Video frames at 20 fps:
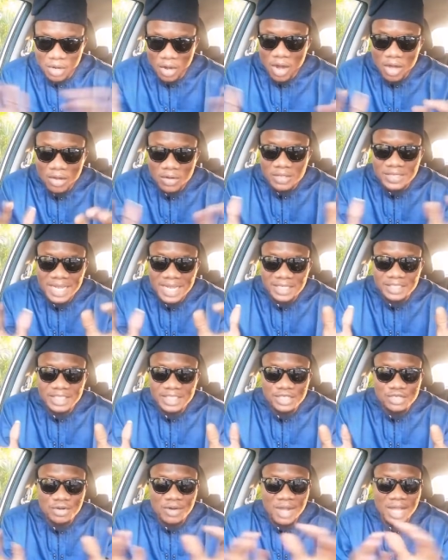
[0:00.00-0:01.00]
All other
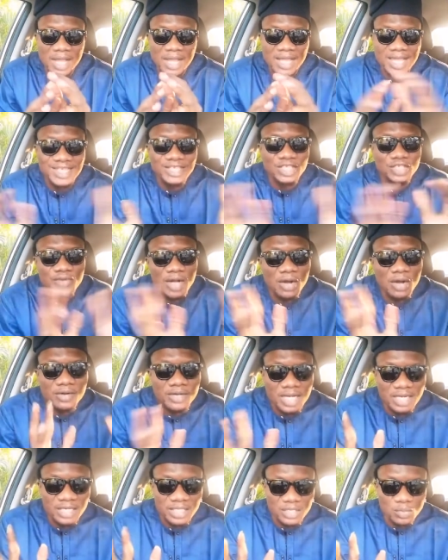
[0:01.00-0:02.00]
creatures are
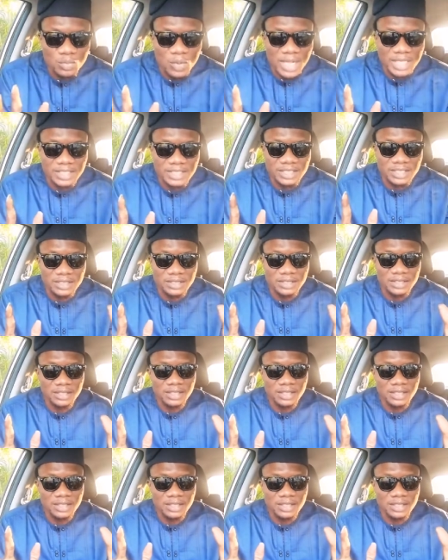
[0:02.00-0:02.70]
extraordinarily wise.